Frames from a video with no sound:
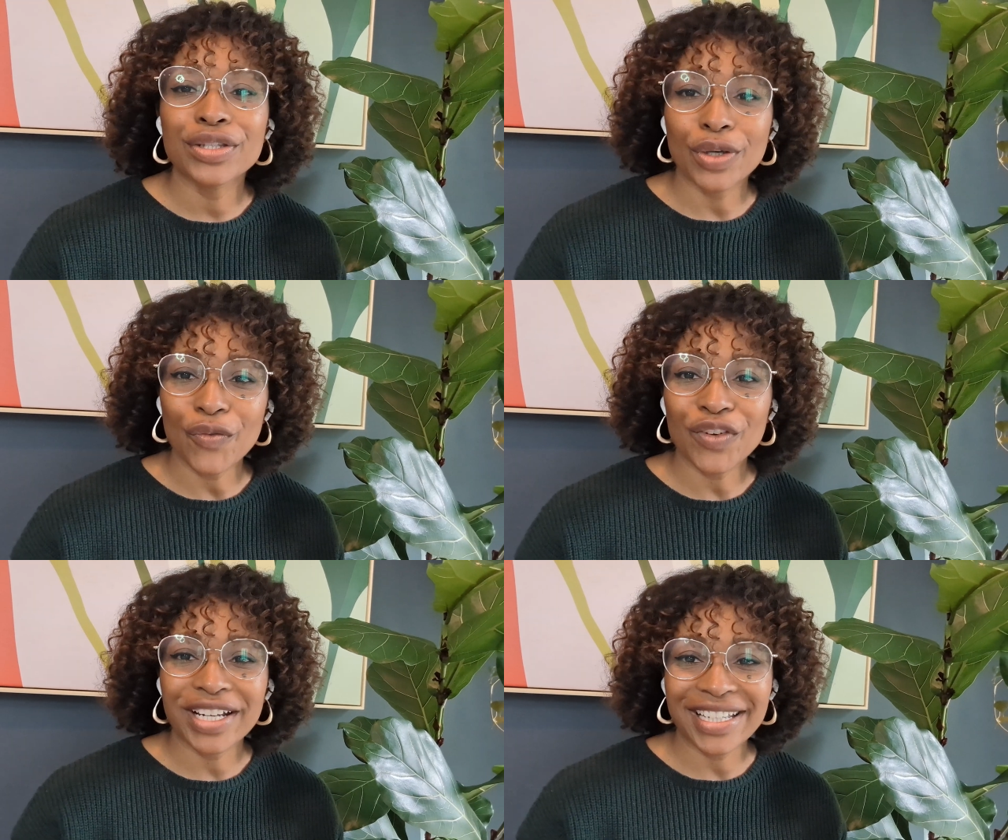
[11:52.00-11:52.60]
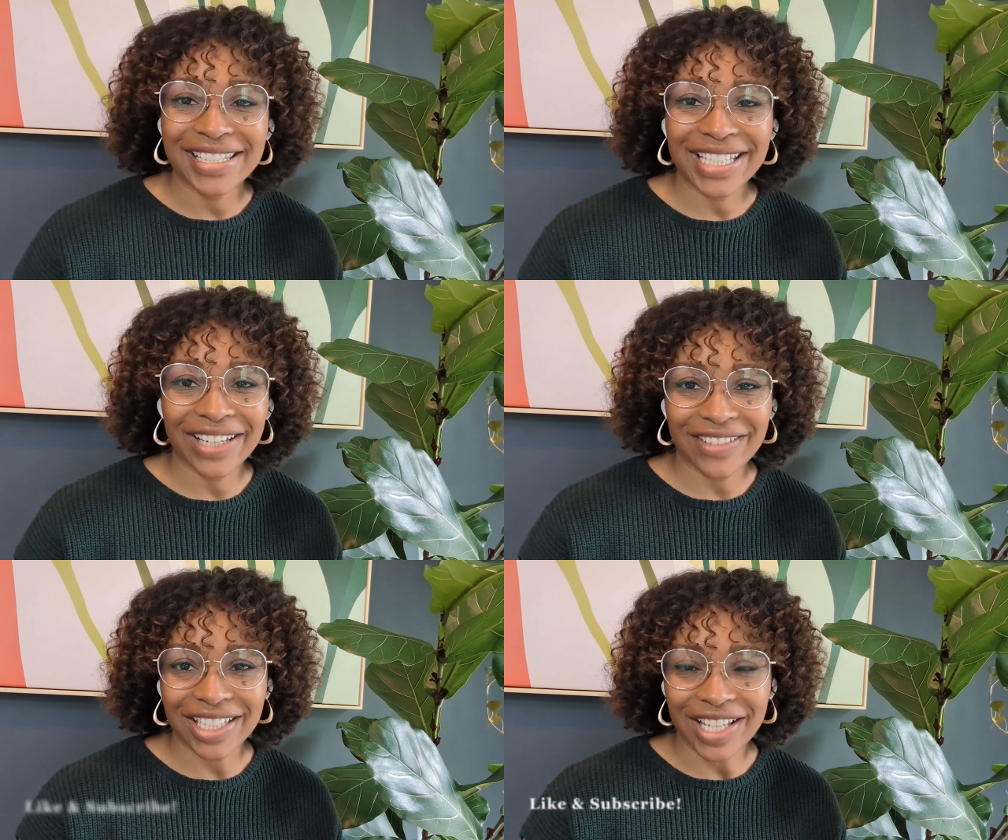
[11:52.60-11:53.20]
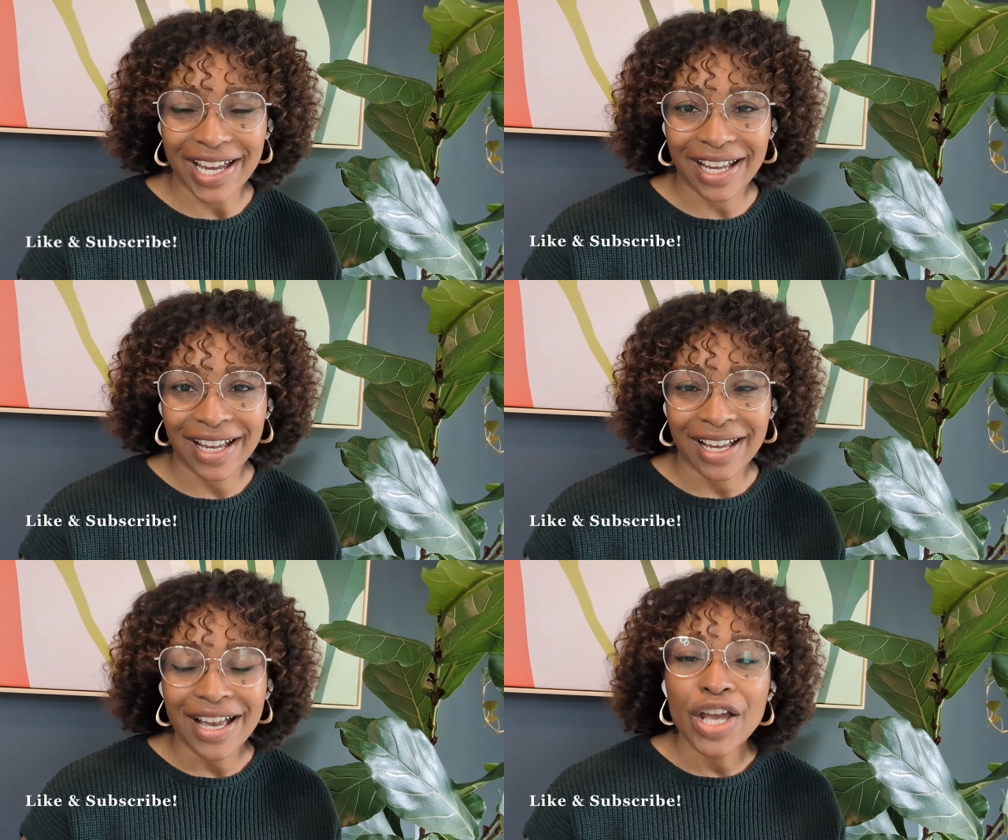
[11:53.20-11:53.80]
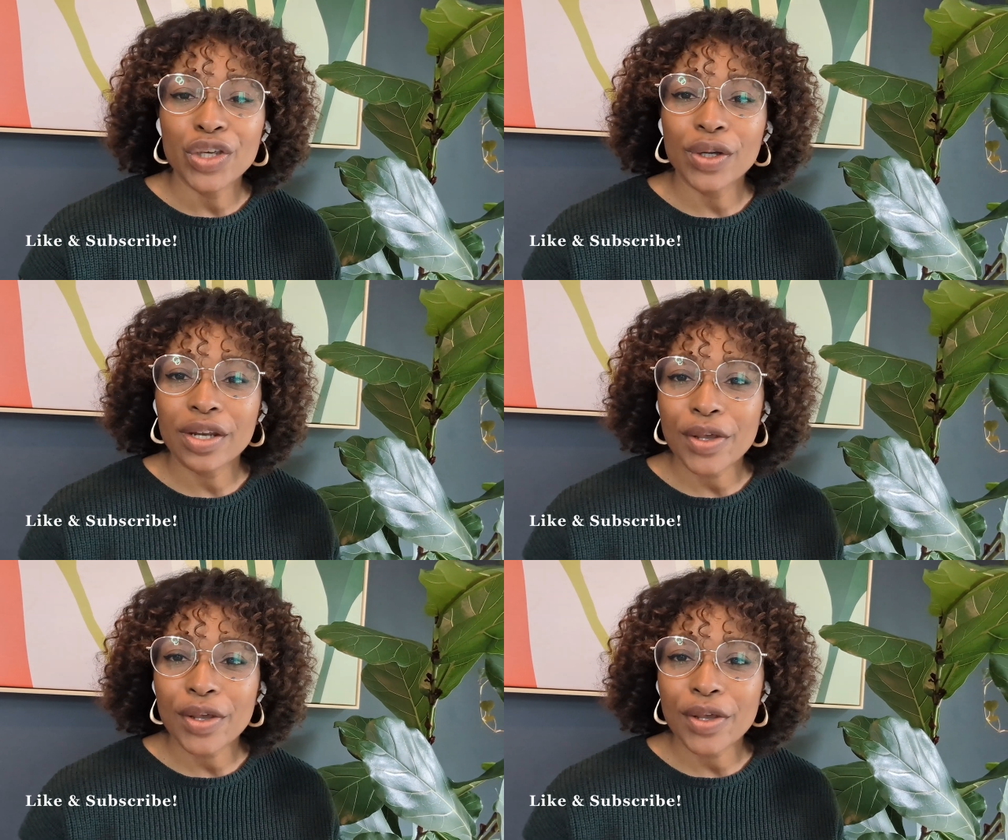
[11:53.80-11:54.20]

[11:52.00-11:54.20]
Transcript: don't forget to give it a like. You can